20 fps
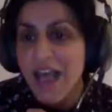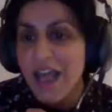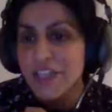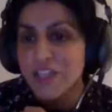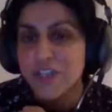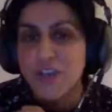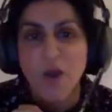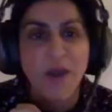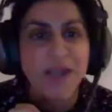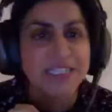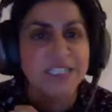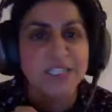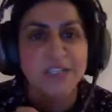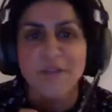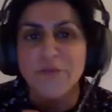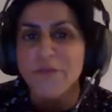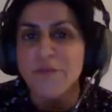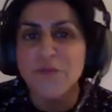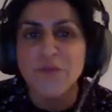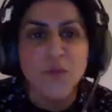You know, I did
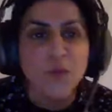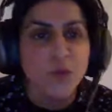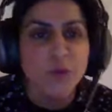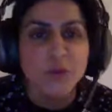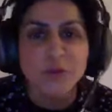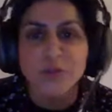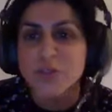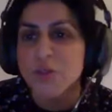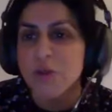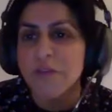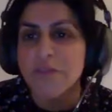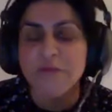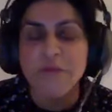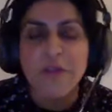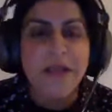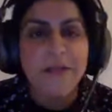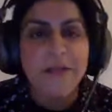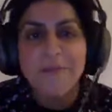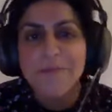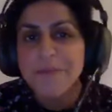a full sort of,
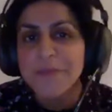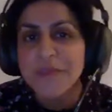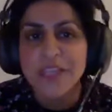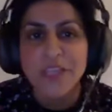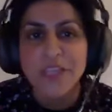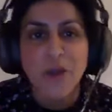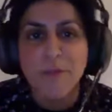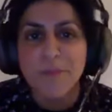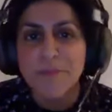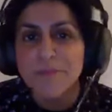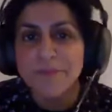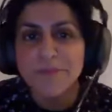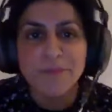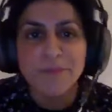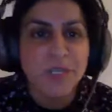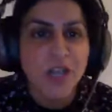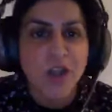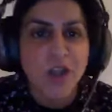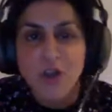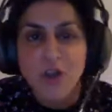you know,
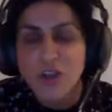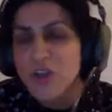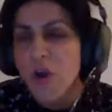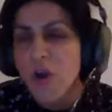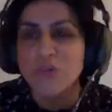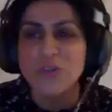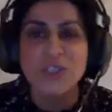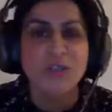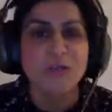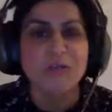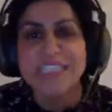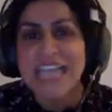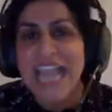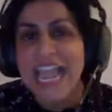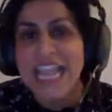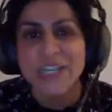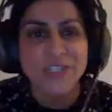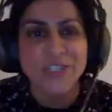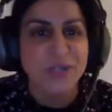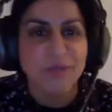
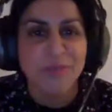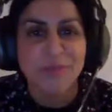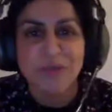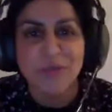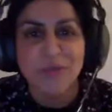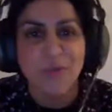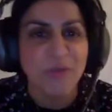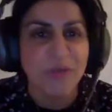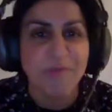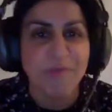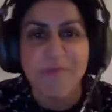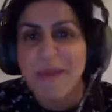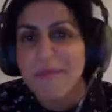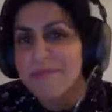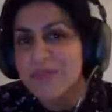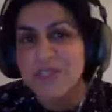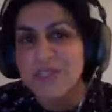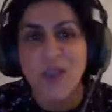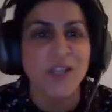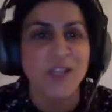consultation with all the
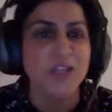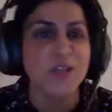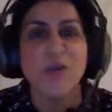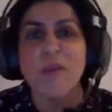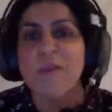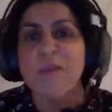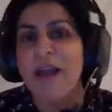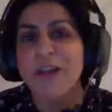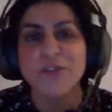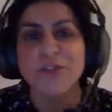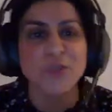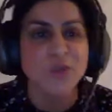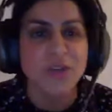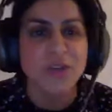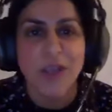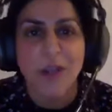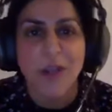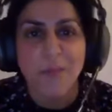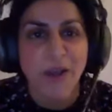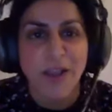members I knew about
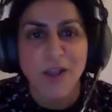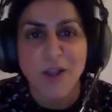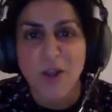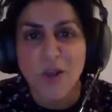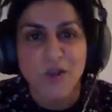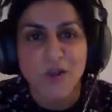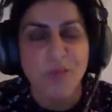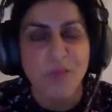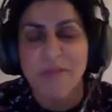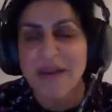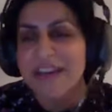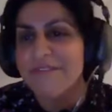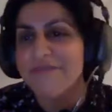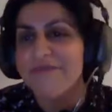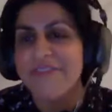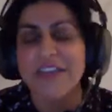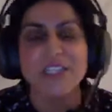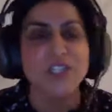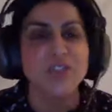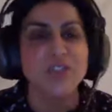drawing up my local
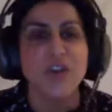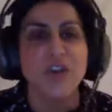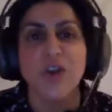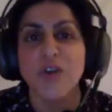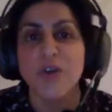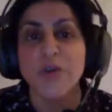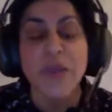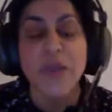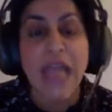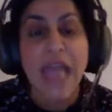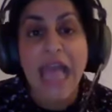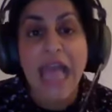manifesto.